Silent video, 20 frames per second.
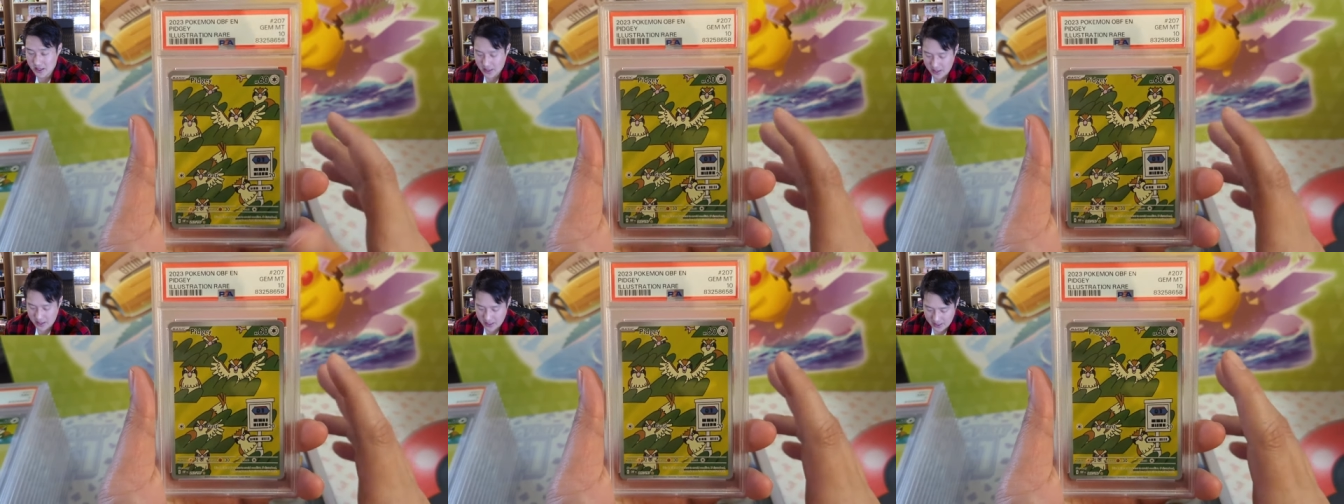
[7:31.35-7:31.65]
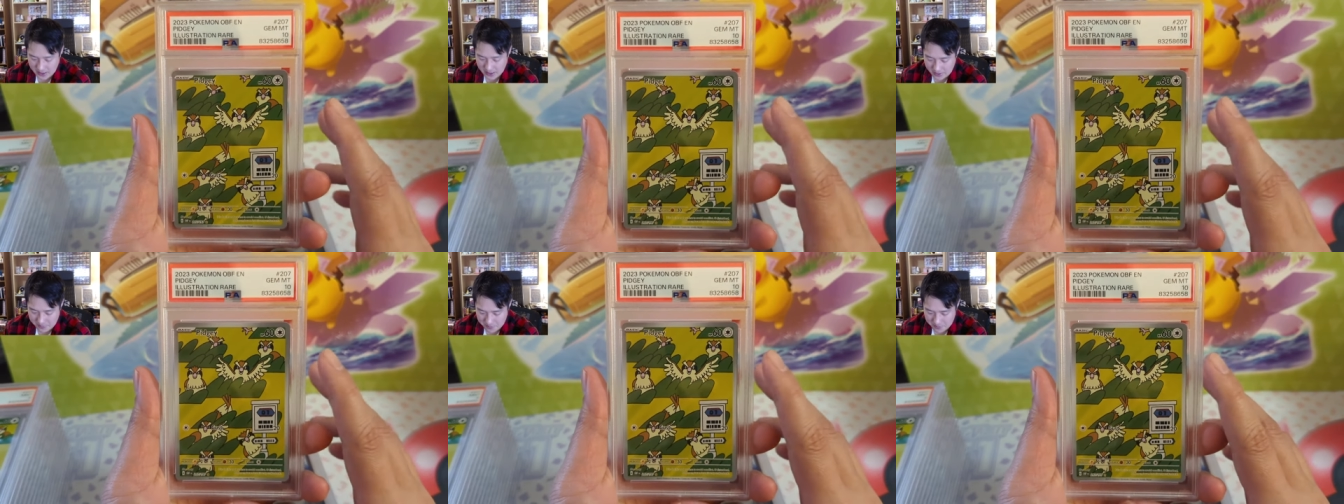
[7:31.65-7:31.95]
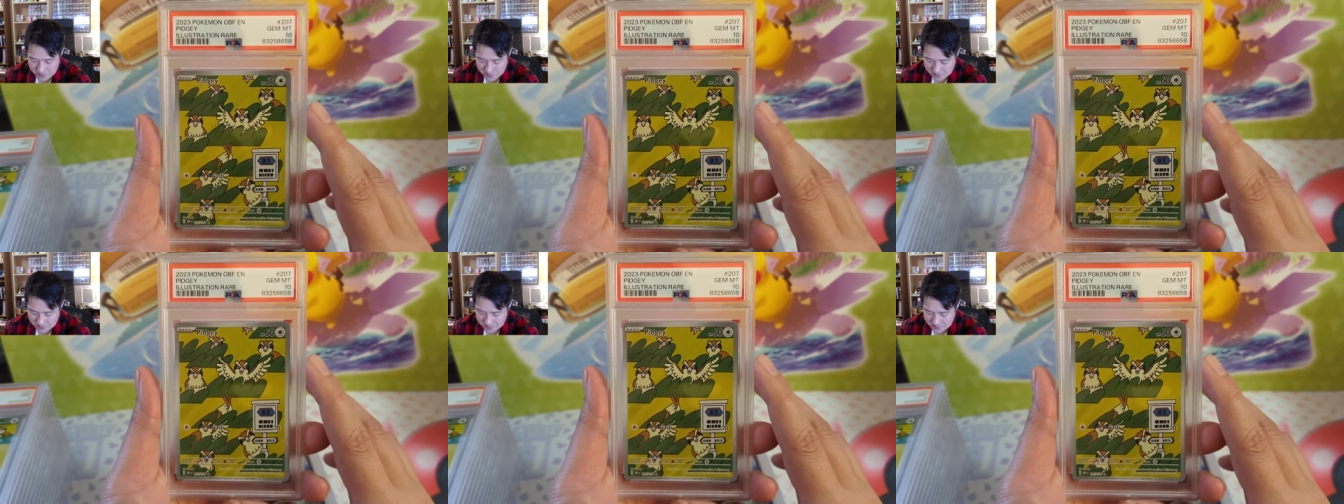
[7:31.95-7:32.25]

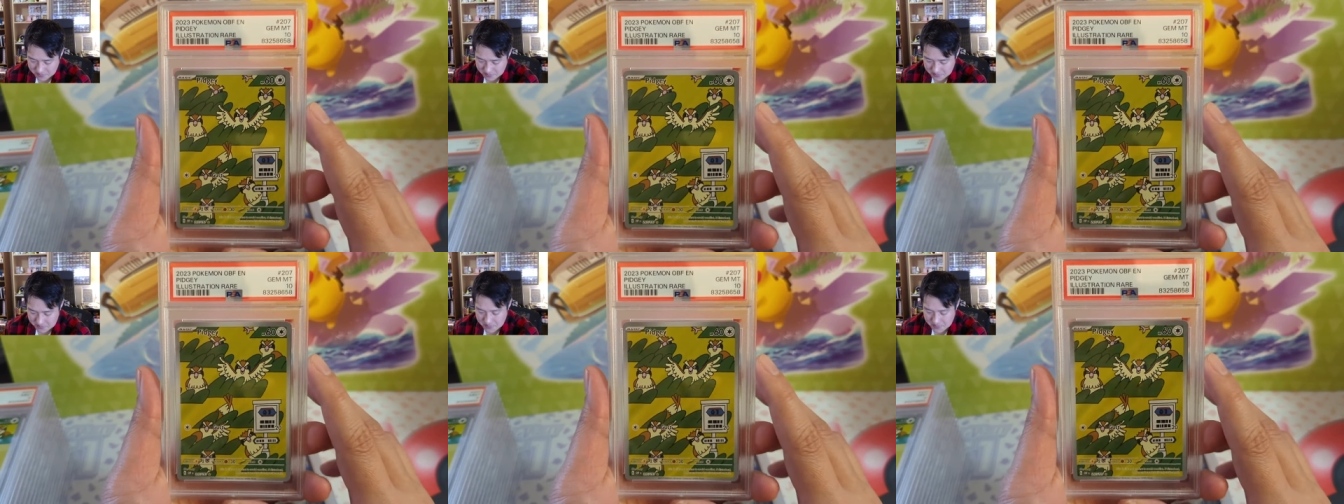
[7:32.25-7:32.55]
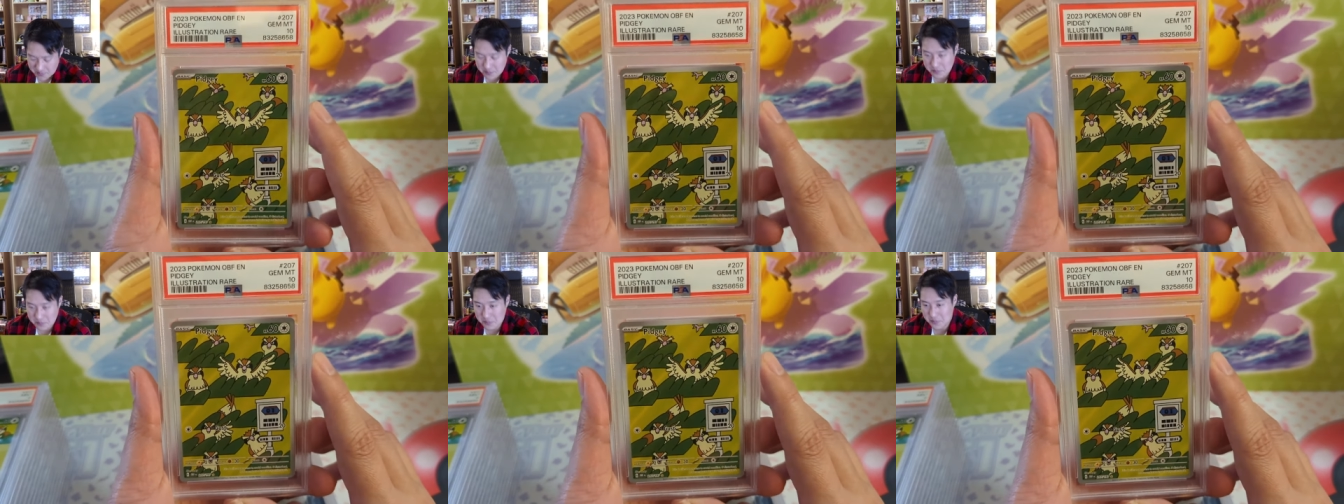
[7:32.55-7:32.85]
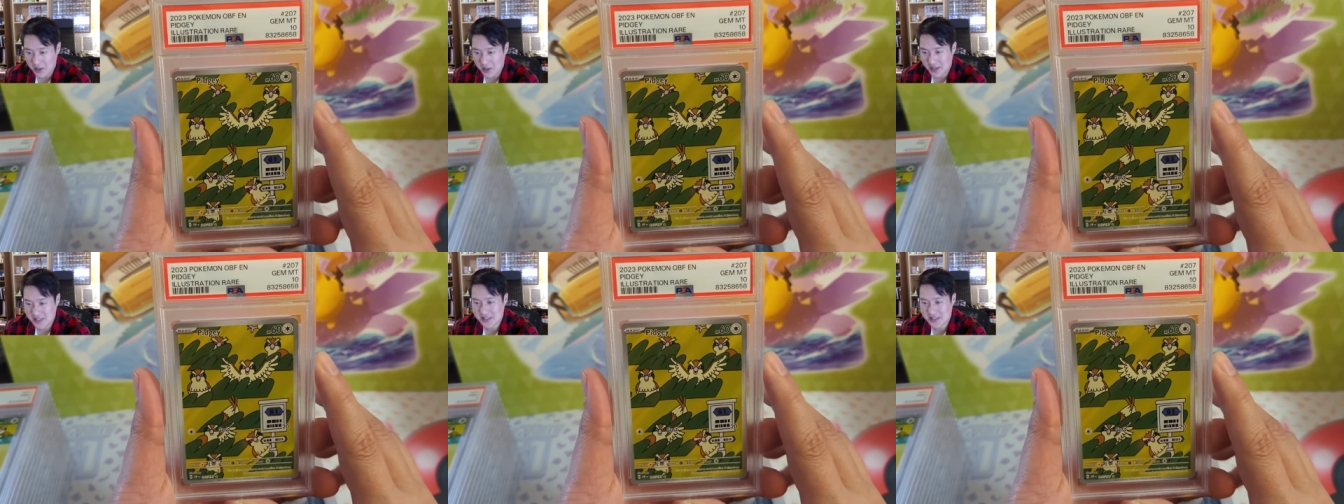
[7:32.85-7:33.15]
Um,
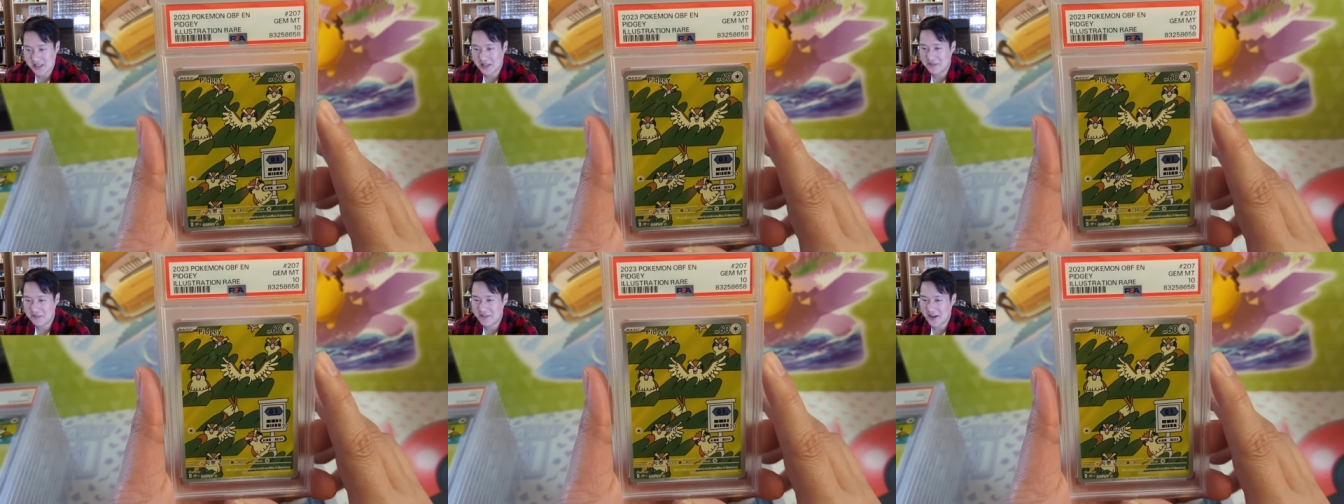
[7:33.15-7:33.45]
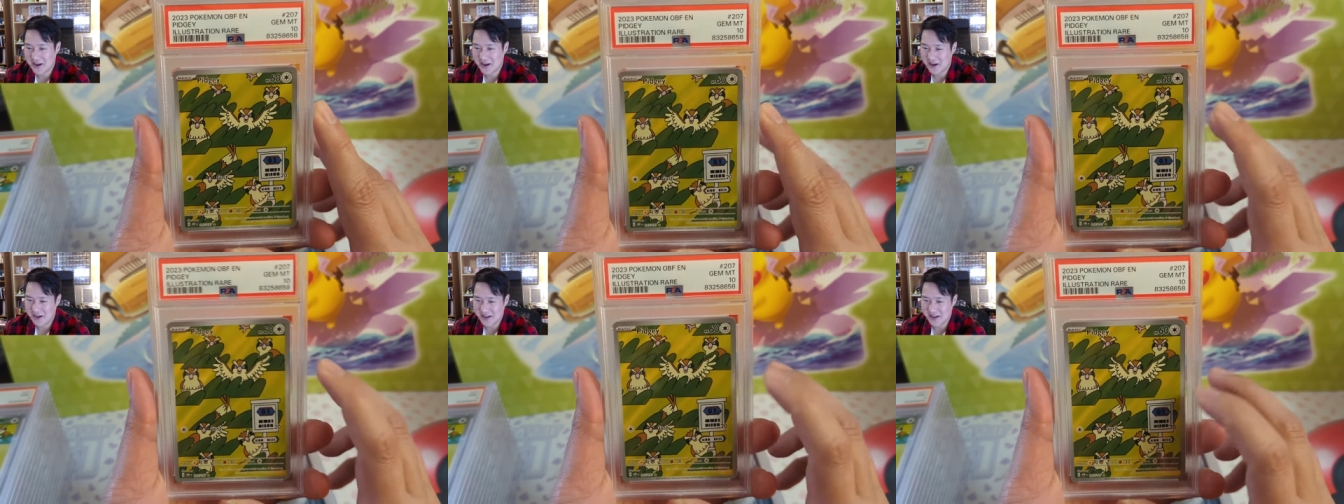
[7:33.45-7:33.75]
but I just love that art.